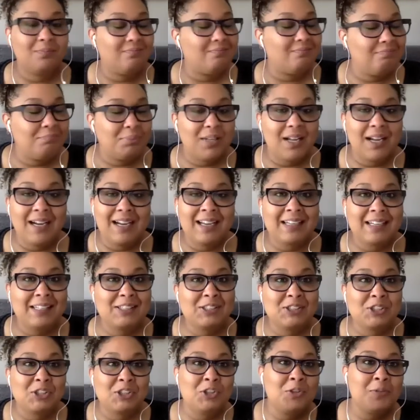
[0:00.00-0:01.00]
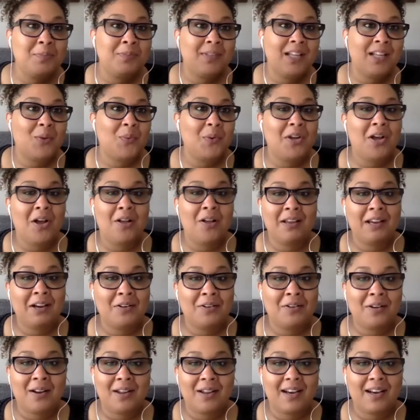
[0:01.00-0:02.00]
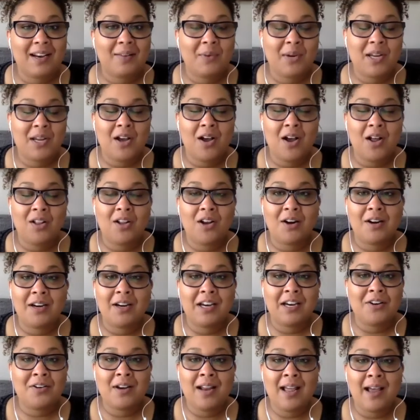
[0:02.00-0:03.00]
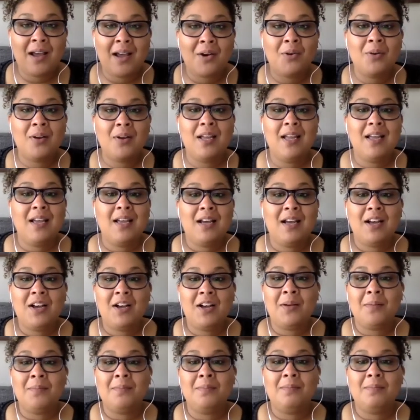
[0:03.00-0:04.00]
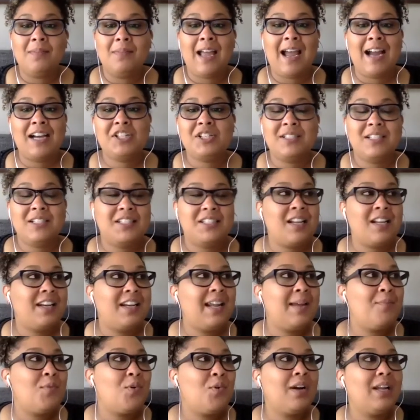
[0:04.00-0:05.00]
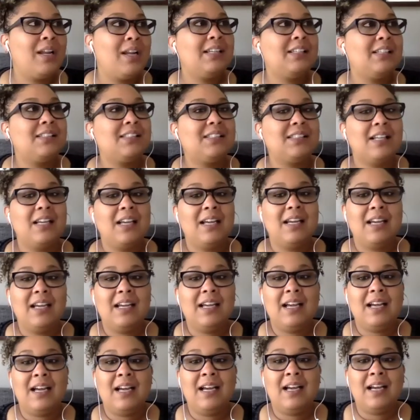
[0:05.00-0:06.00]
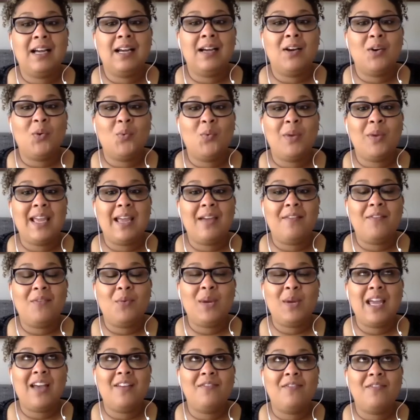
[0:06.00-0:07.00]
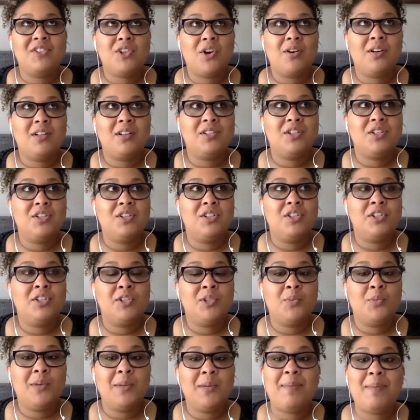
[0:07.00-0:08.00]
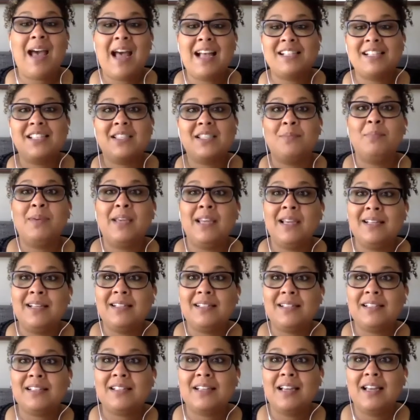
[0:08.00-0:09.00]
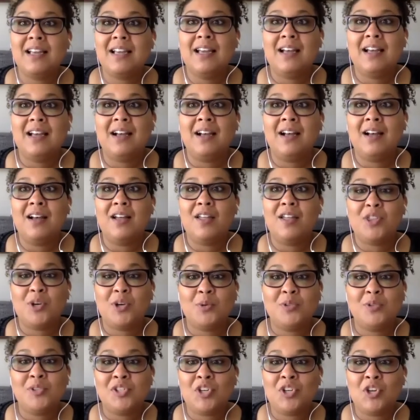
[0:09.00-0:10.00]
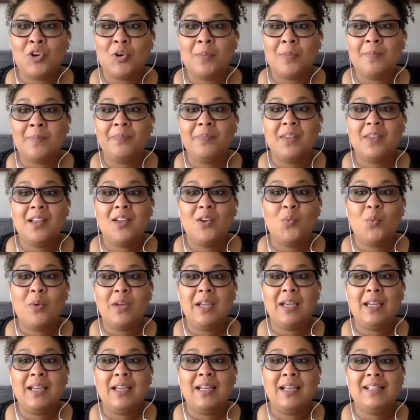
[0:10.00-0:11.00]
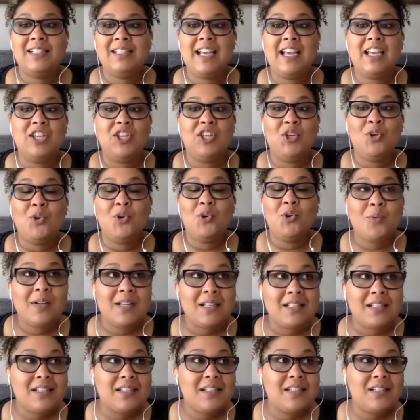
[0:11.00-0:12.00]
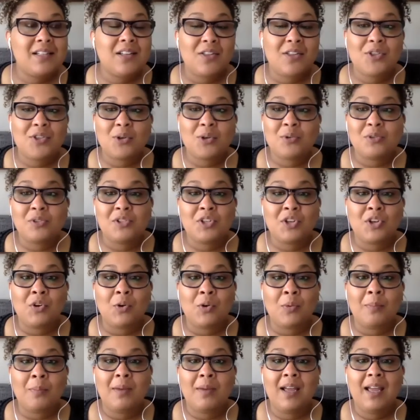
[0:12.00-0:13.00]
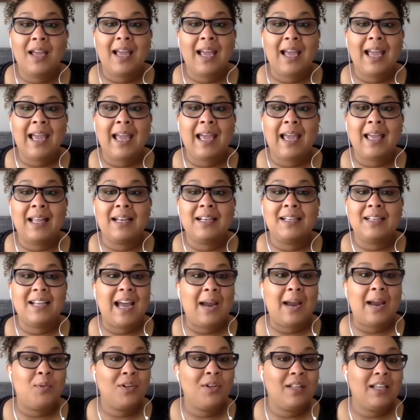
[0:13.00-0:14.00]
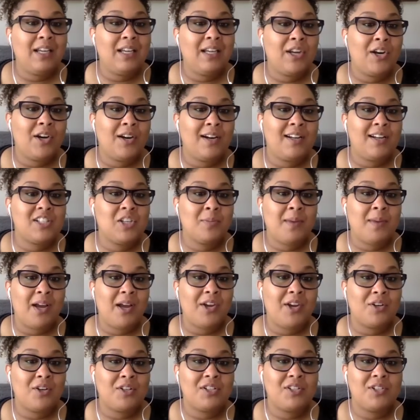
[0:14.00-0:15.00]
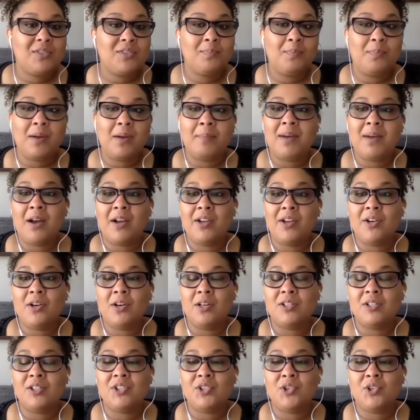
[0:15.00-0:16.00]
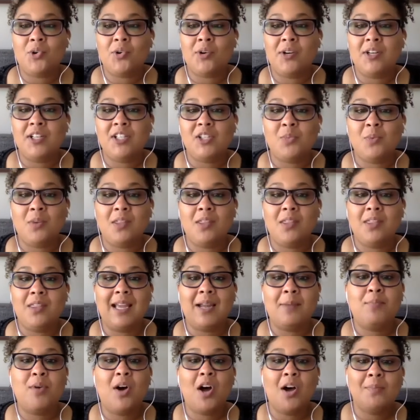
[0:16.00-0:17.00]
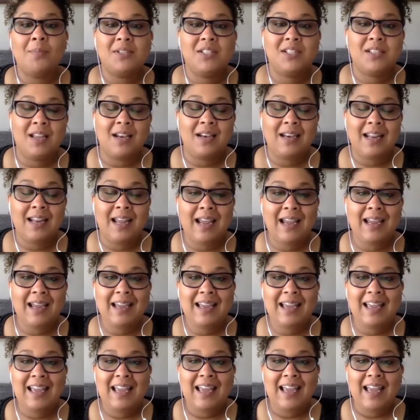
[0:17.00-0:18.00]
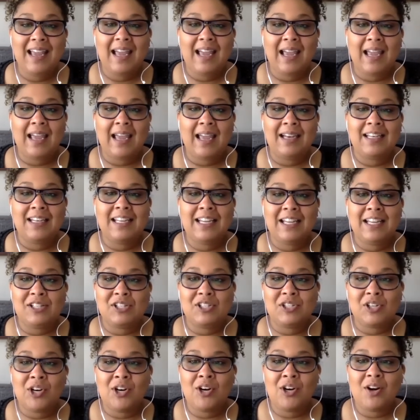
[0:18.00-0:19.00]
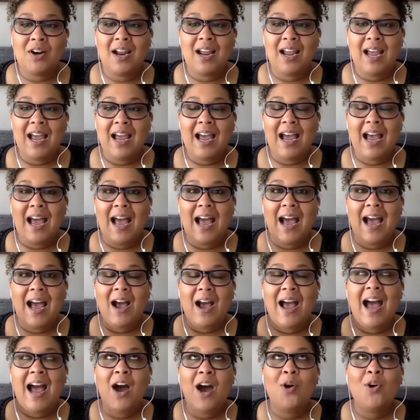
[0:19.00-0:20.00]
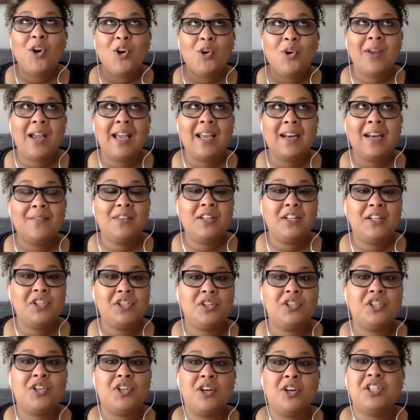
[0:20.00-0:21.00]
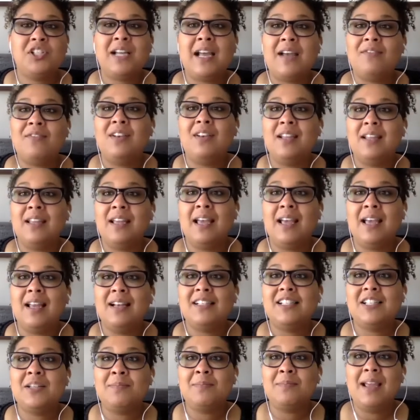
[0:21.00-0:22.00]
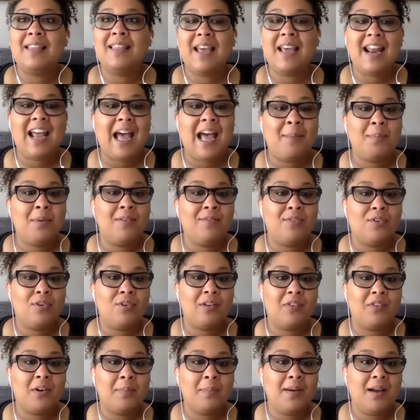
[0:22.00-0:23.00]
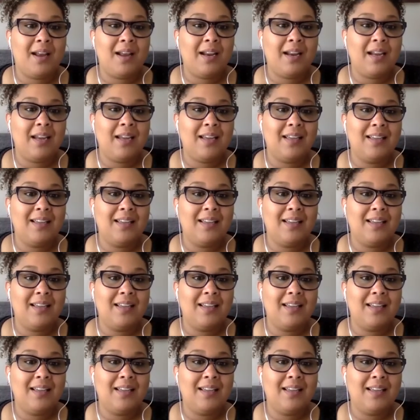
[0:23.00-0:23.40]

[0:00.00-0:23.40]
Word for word: plug into Zoom, like we all here, we all are here now. Um, actually, Sunday mornings, uh, we we have started to do. We pass the peace uh, through Zoom. We take Eucharist through Zoom and I'm really curious about your about your stories with like Palm Sunday and Easter. How creative did your church have to get to make that happen for everybody?